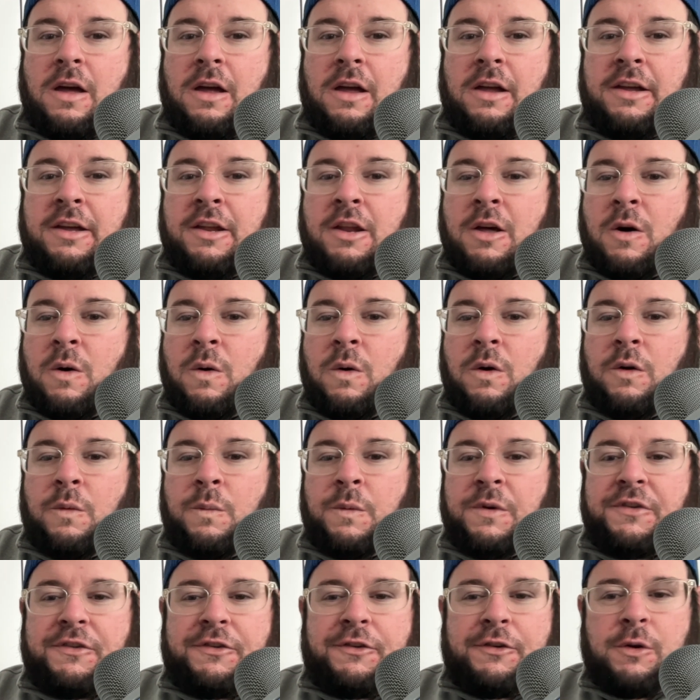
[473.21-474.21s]

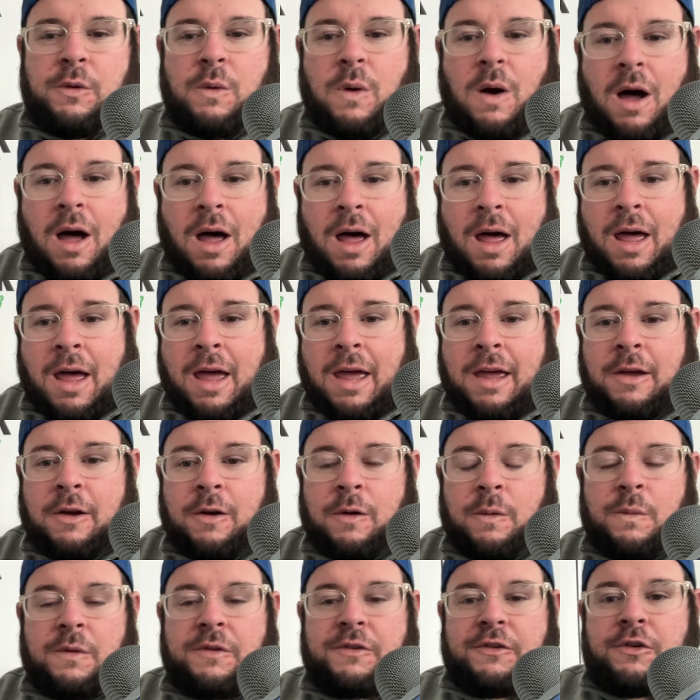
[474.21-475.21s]
was too high
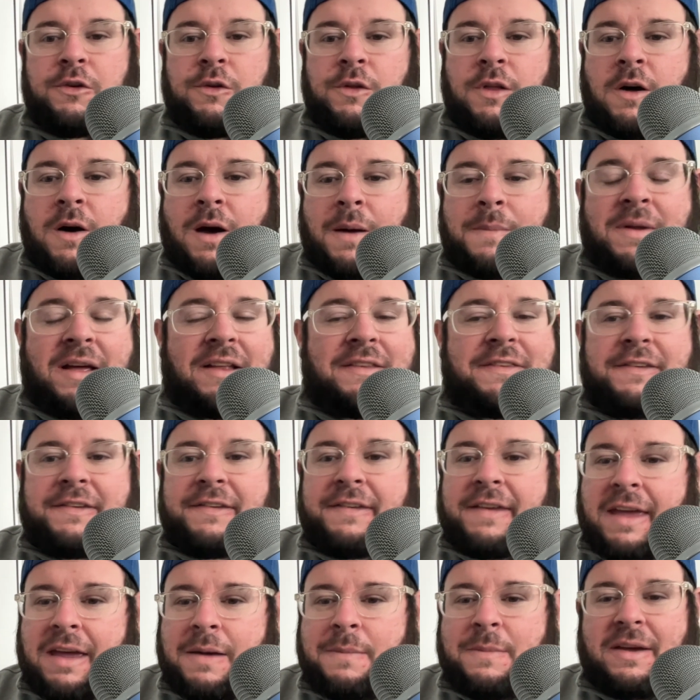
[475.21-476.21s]
or was too low. I'm not
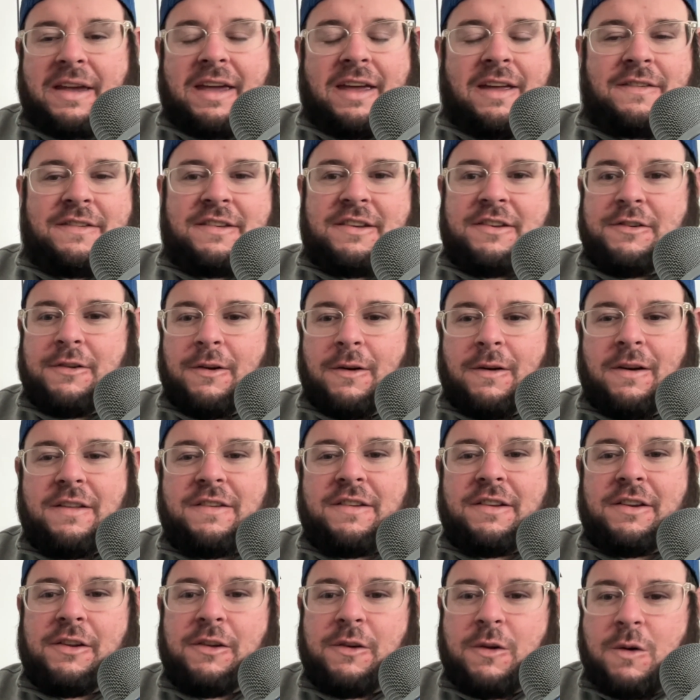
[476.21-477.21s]
saying Mackenzie Dern
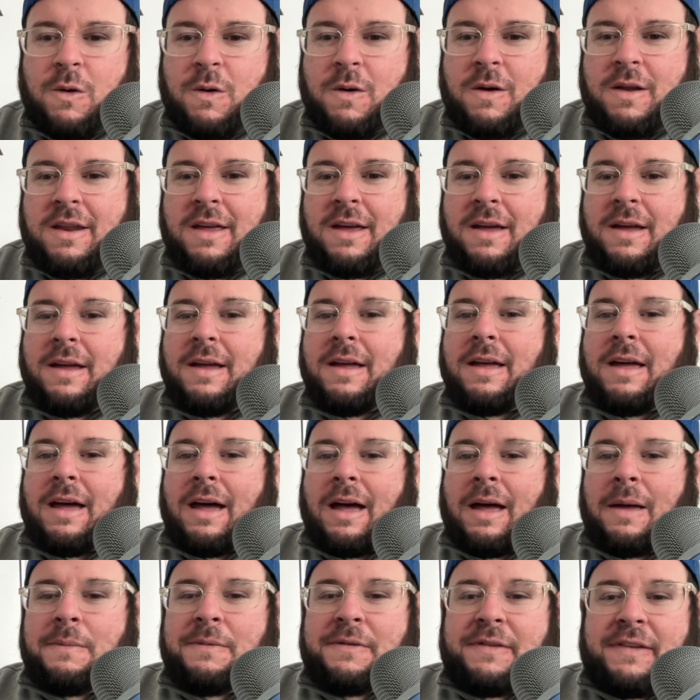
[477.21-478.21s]
isn't good.
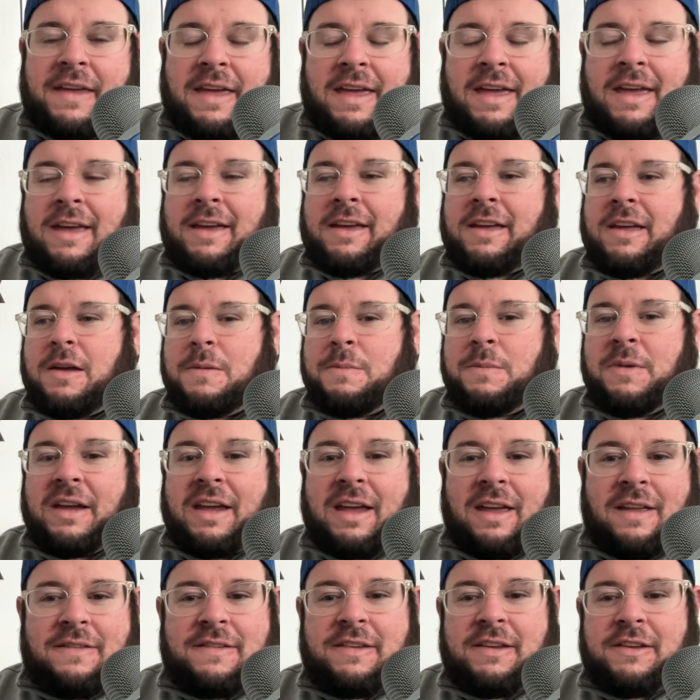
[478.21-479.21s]
I'm saying
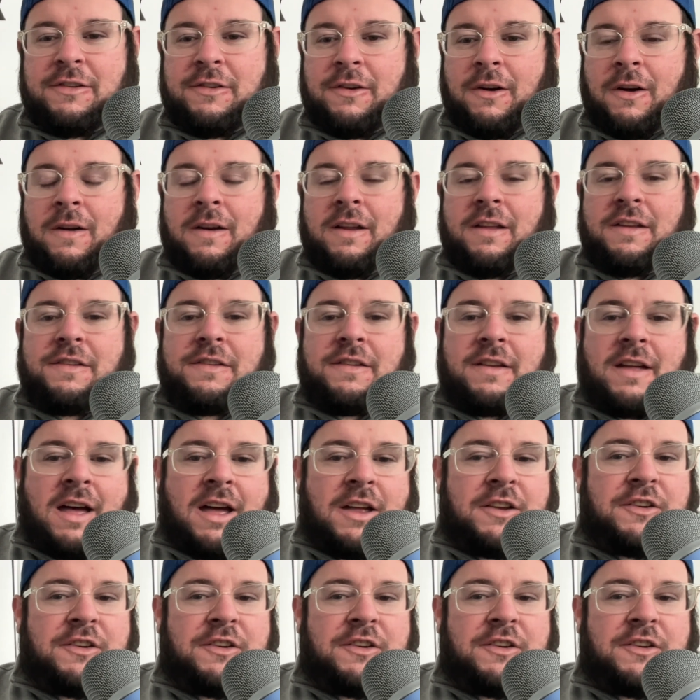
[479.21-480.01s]
Mackenzie Dern is not